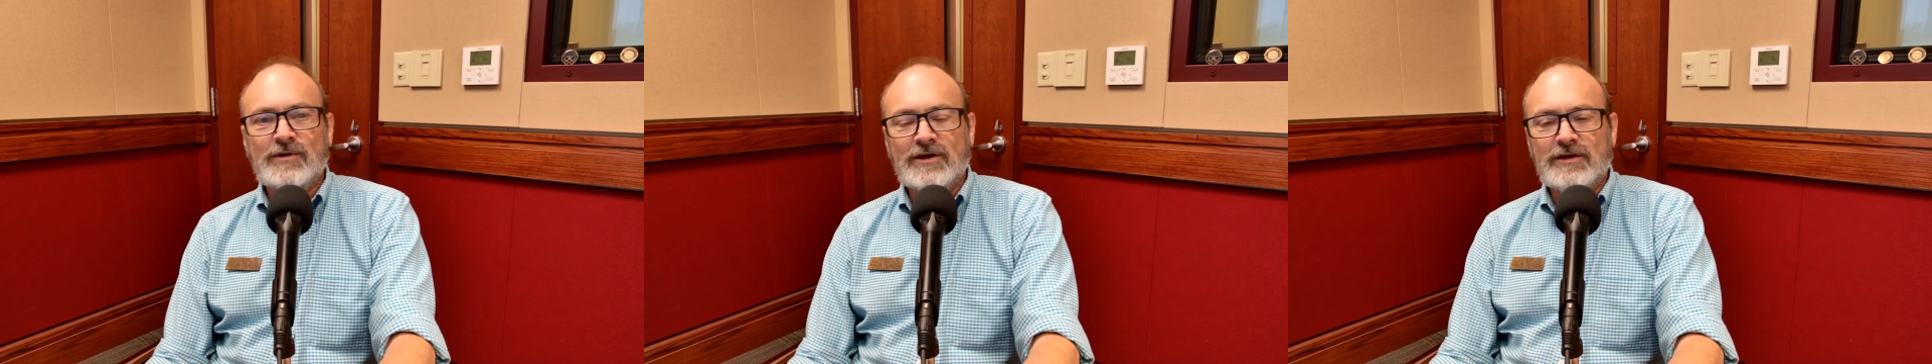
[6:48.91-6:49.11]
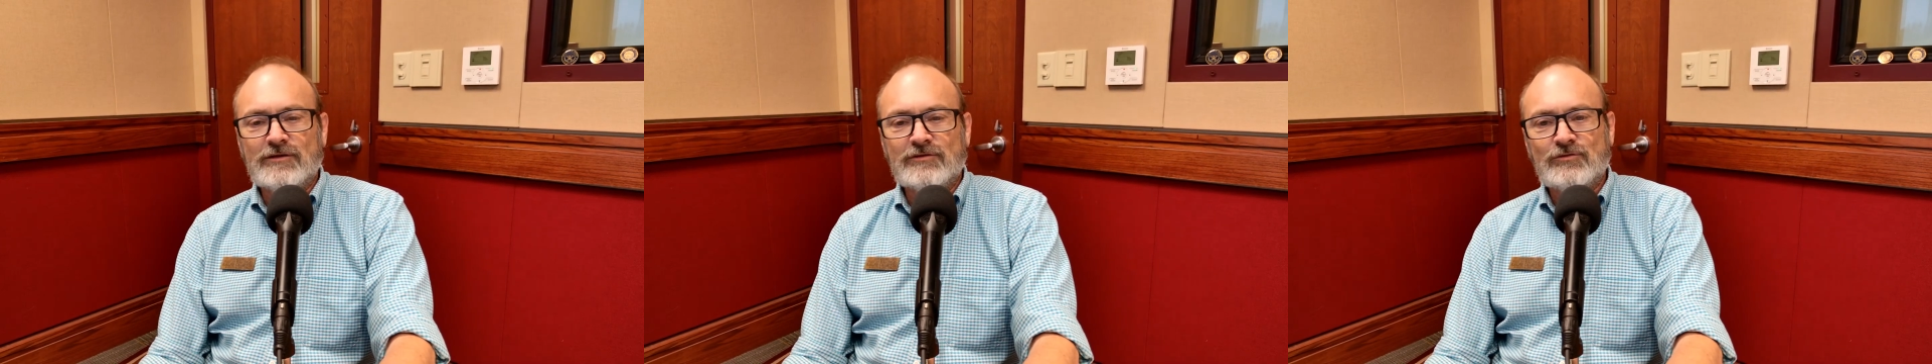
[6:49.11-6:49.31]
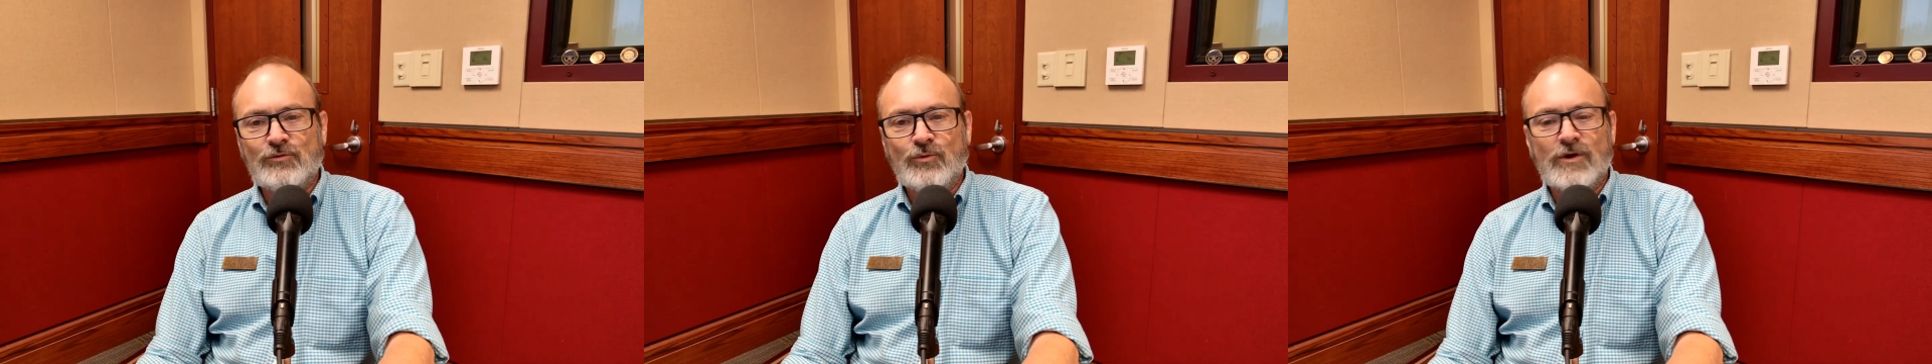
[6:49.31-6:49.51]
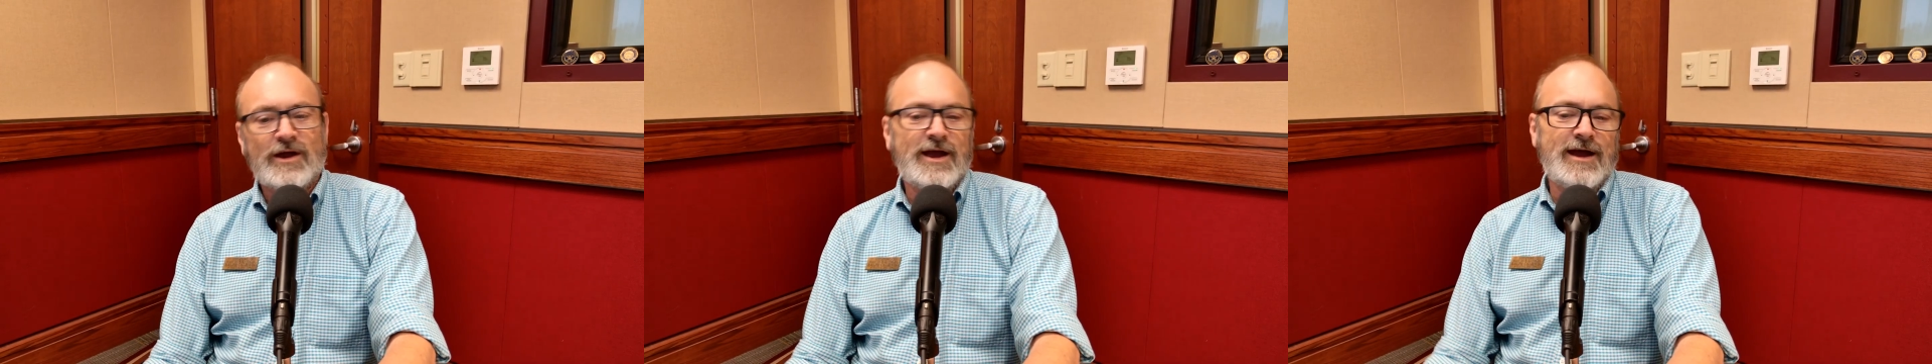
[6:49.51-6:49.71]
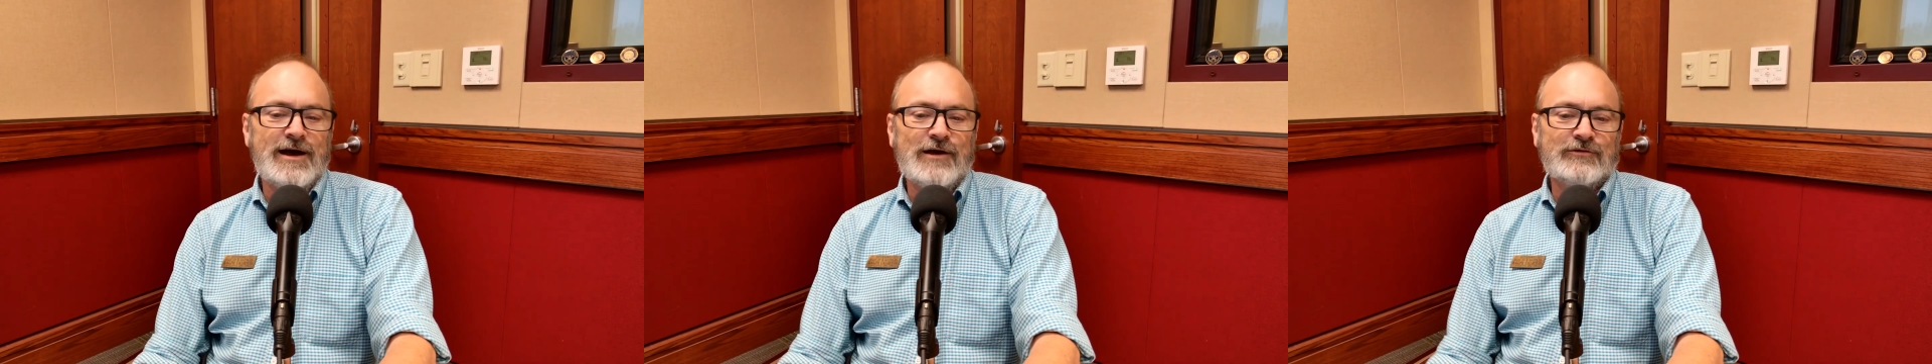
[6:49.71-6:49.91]
a historic
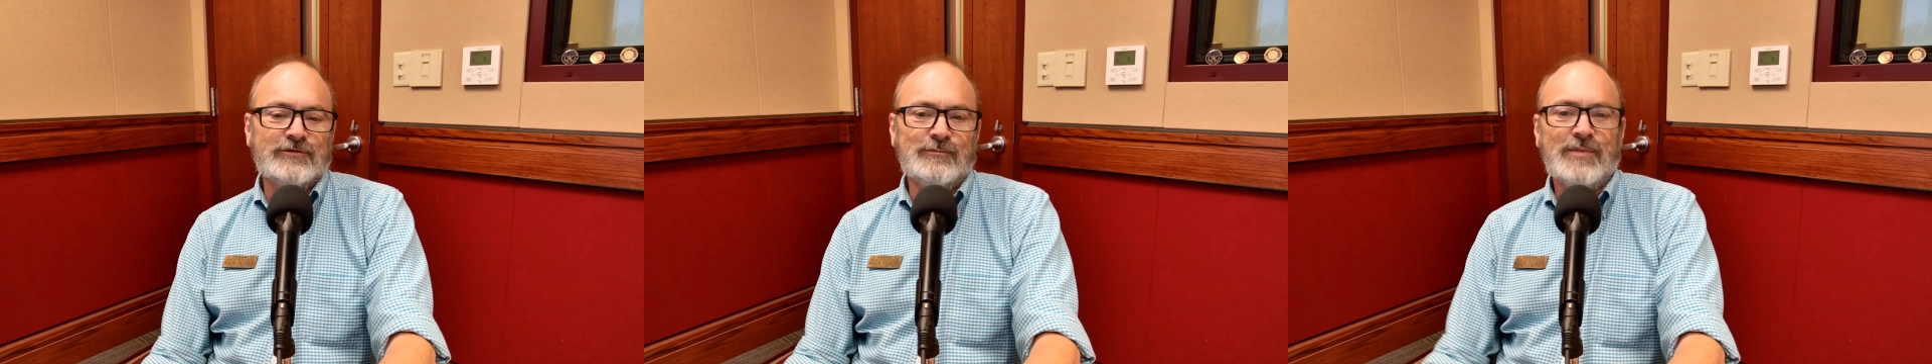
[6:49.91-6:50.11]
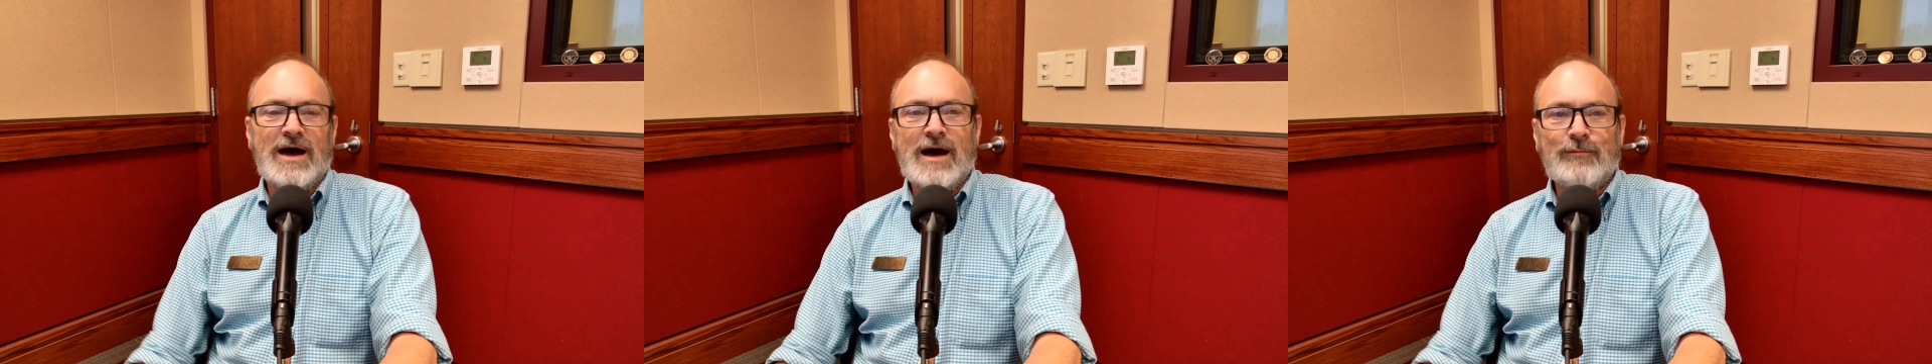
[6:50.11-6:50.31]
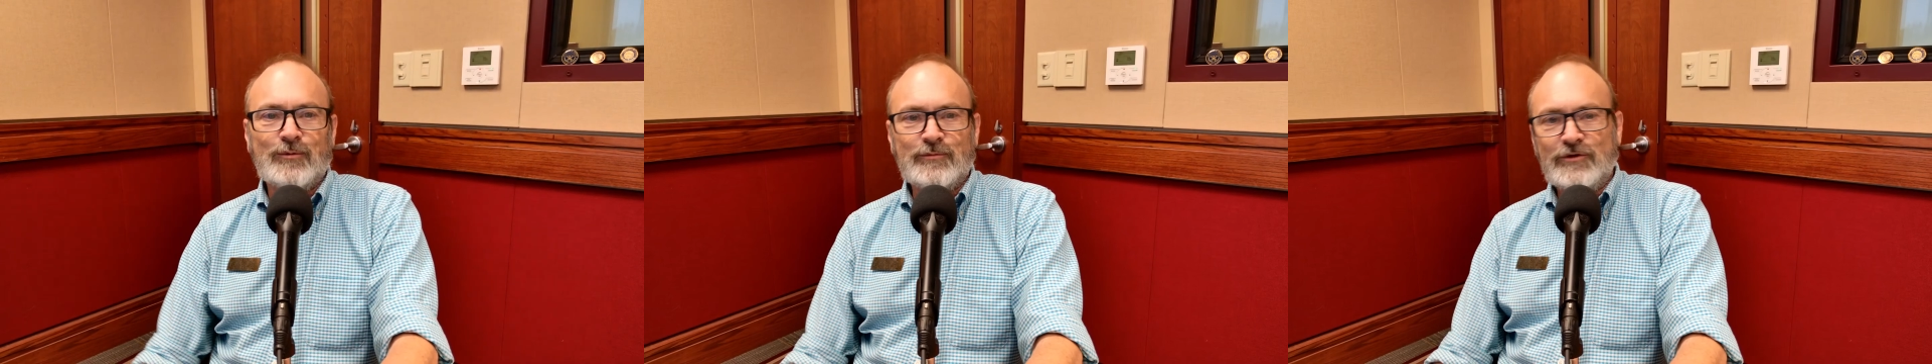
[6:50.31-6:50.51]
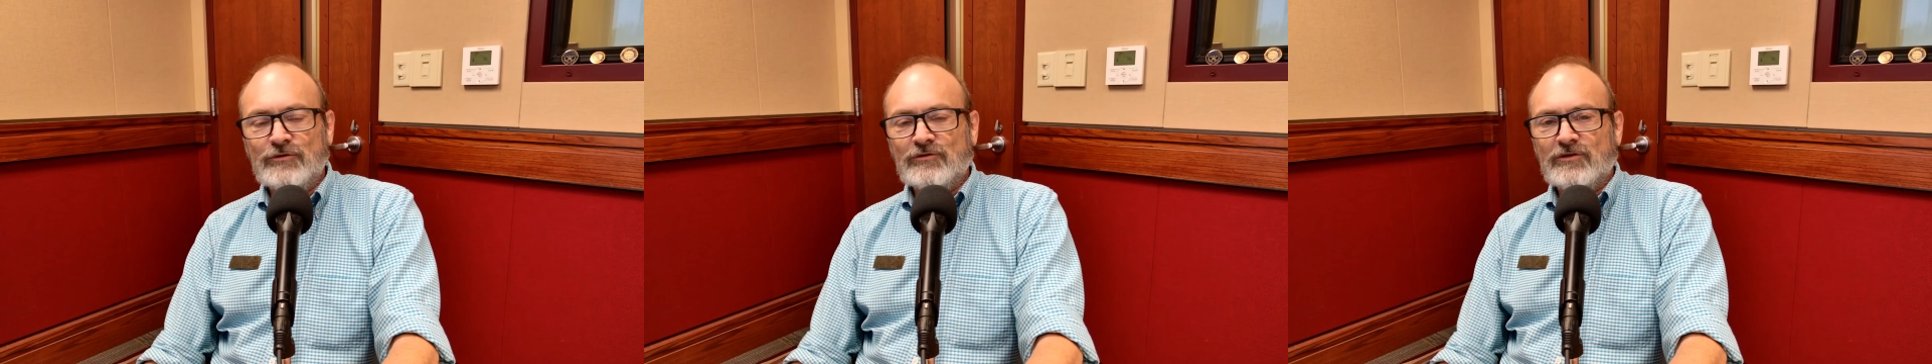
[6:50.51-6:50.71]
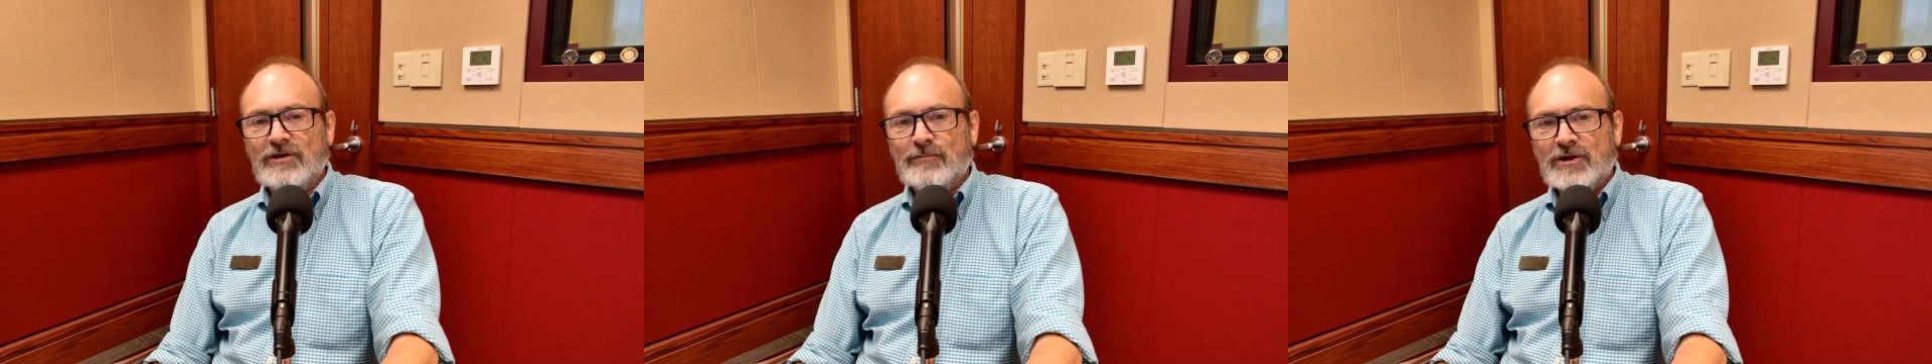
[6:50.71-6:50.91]
house, a Bible
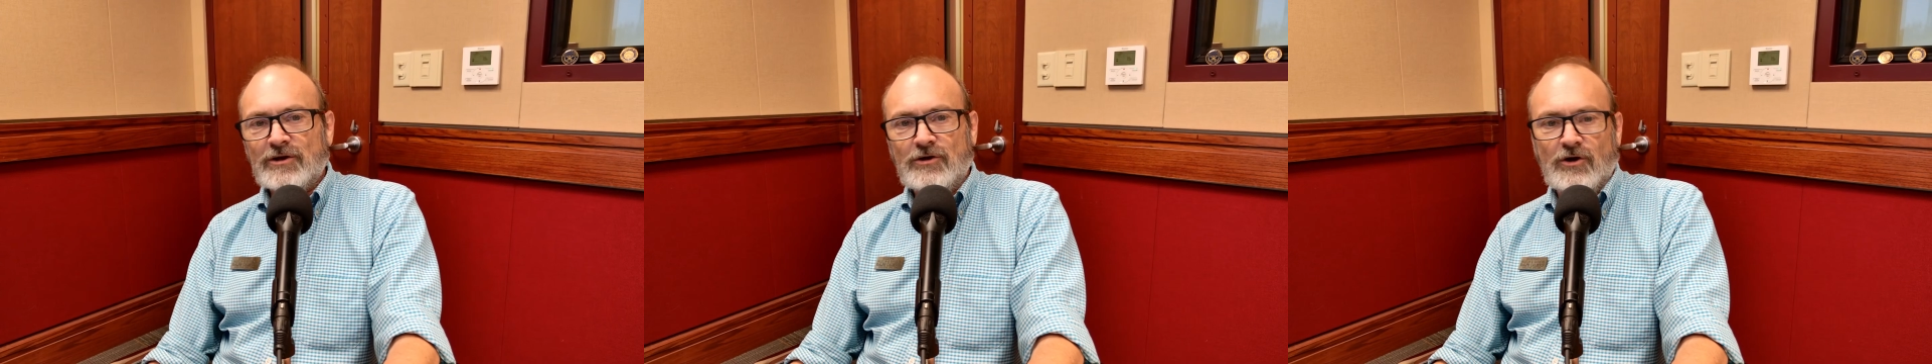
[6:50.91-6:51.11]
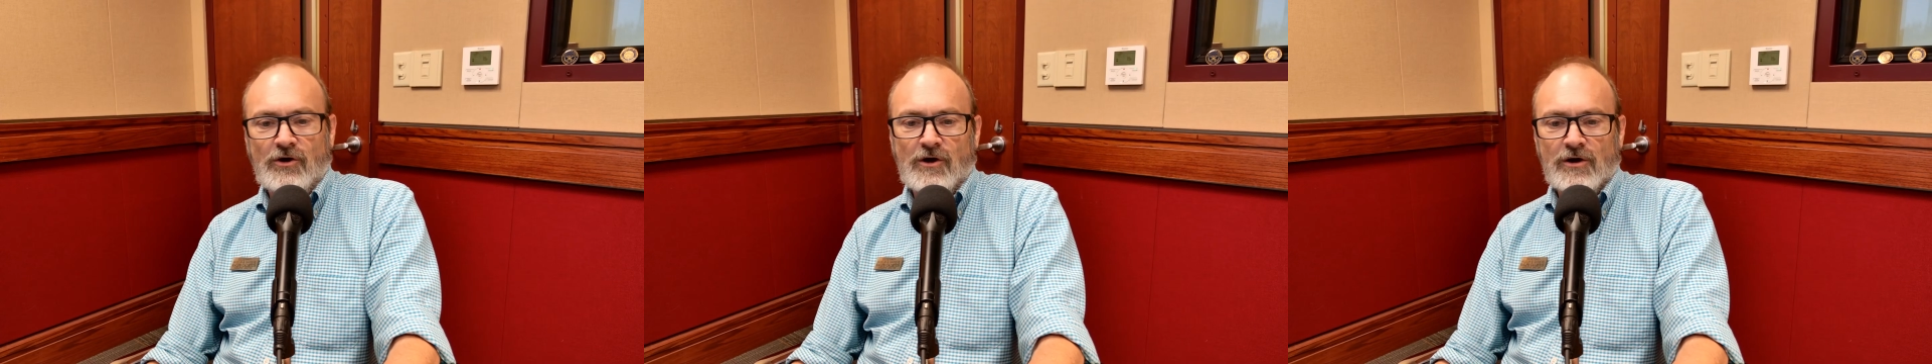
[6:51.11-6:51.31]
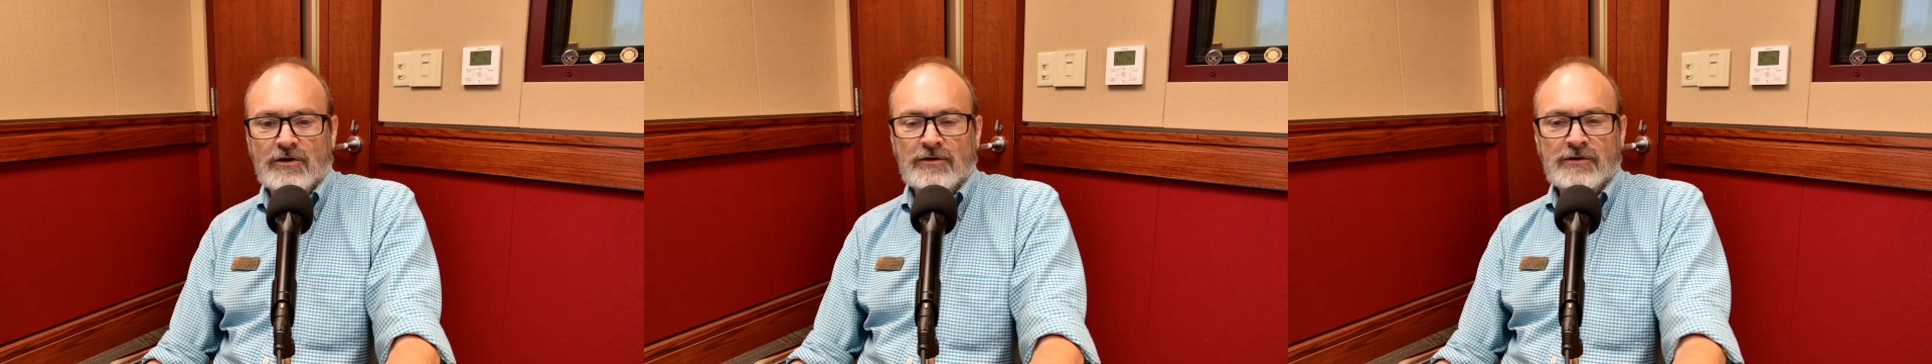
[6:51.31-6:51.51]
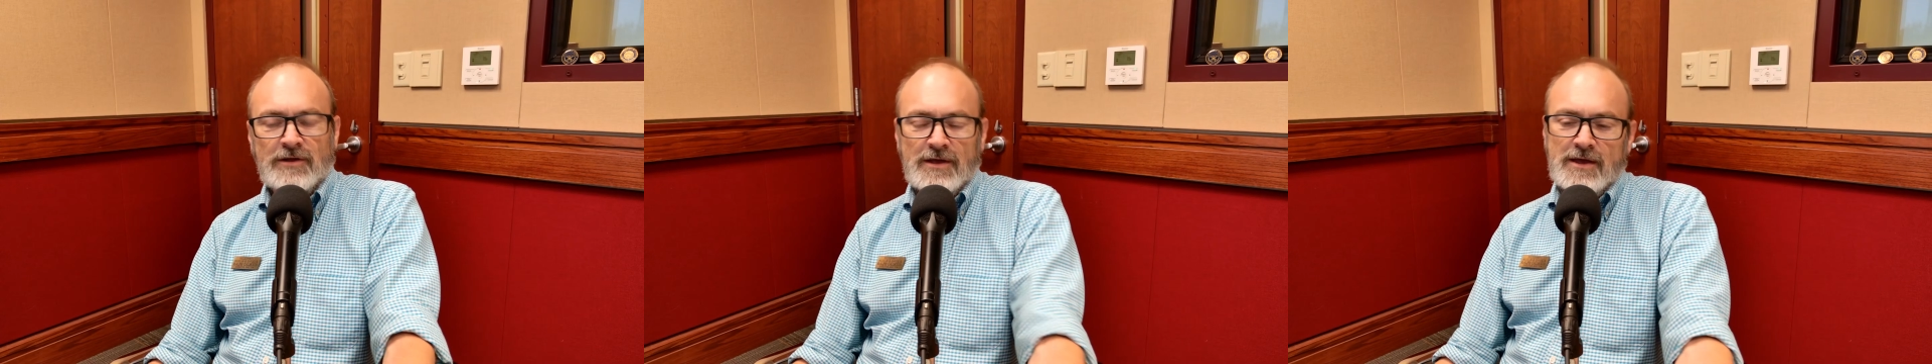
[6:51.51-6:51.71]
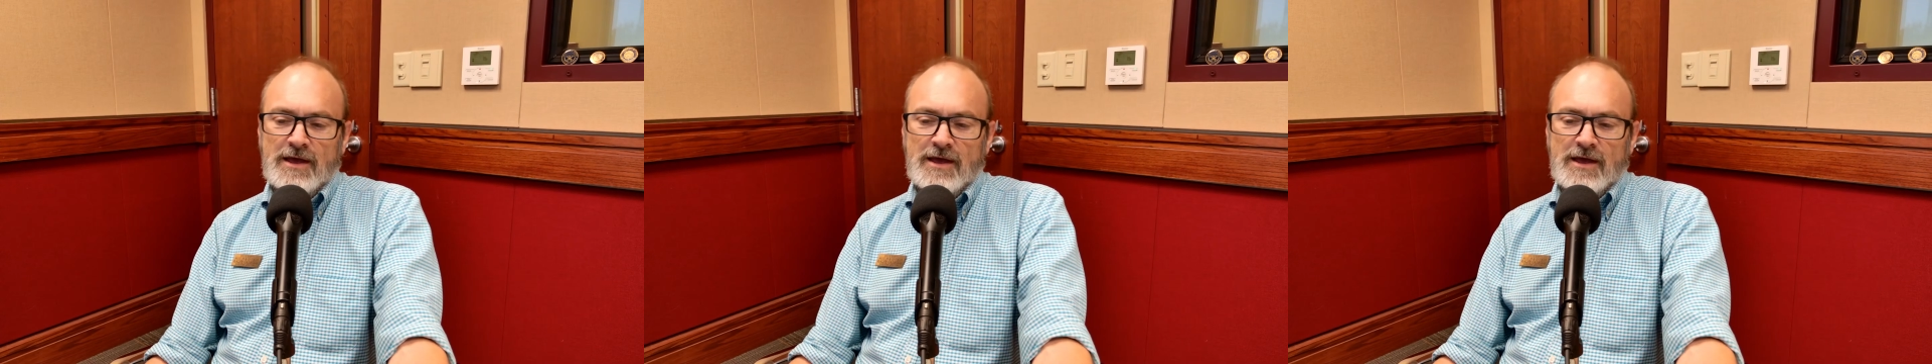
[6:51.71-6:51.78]
museum, and a garden.